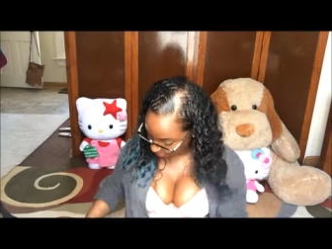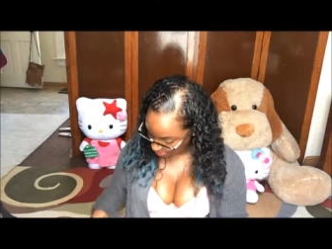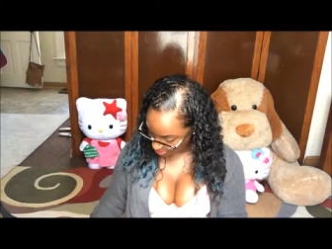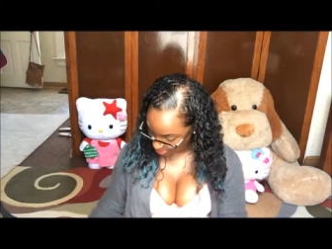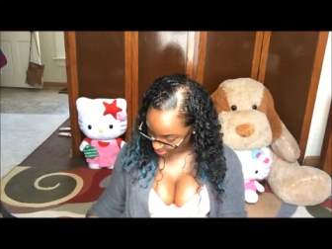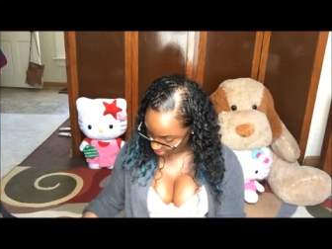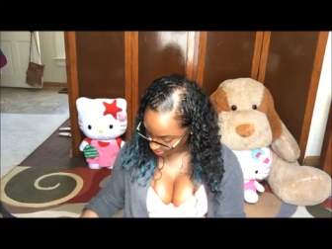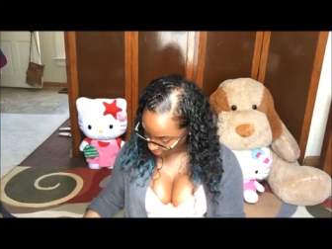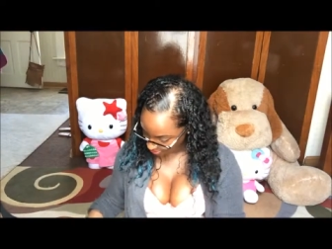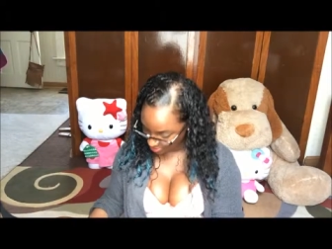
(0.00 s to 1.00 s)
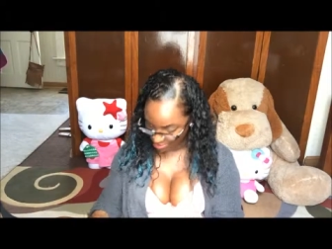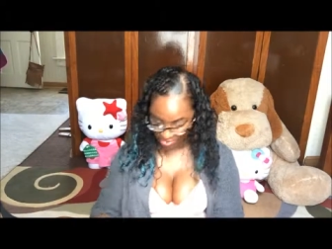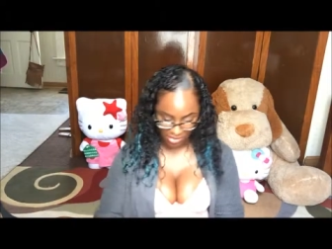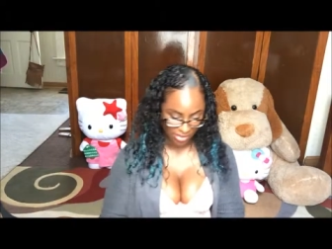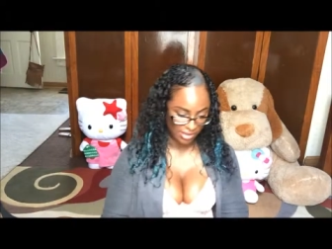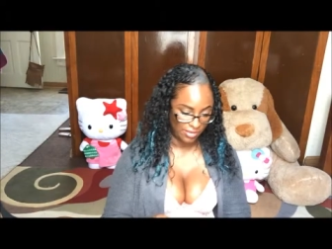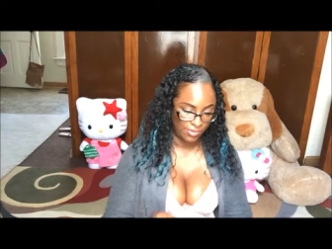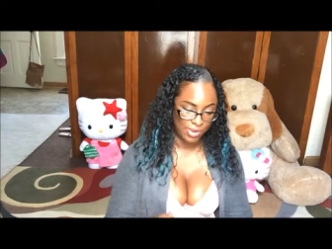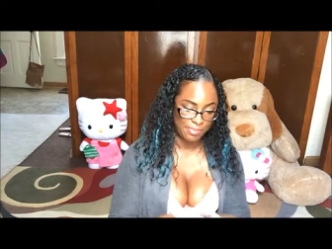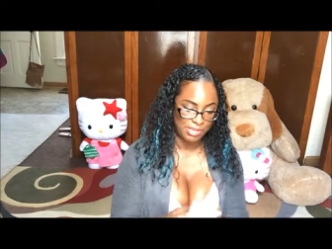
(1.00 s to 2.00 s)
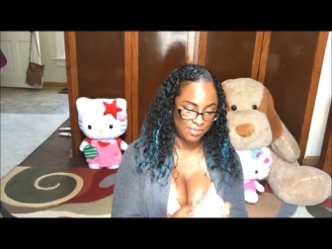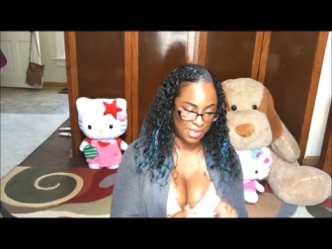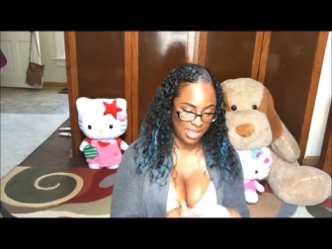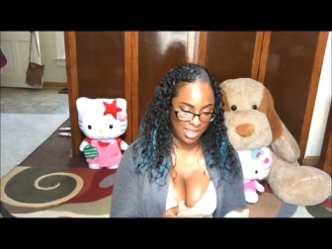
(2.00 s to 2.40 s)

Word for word: And then wiping my